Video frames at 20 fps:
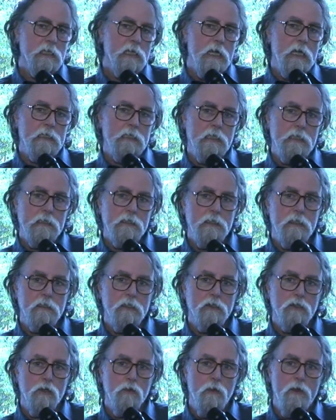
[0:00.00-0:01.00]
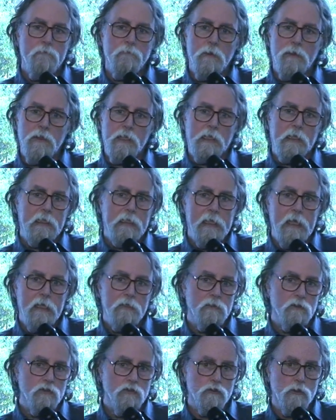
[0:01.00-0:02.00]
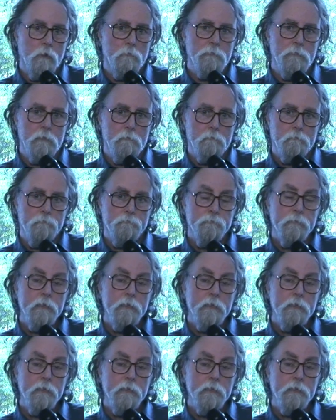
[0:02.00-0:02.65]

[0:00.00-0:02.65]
and he's going to do everything he can to stop them.